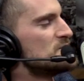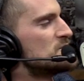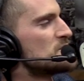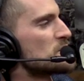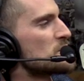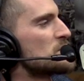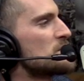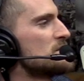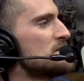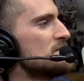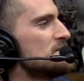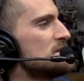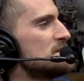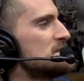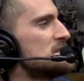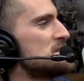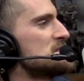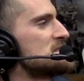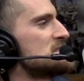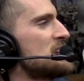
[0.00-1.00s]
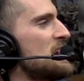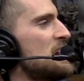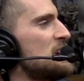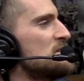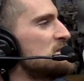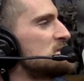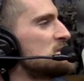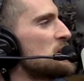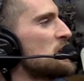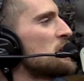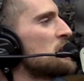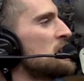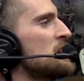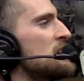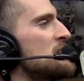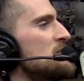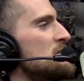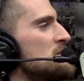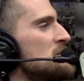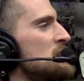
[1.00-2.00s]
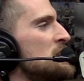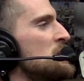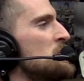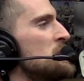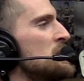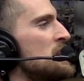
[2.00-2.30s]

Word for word: dirt to the side of the target, you know,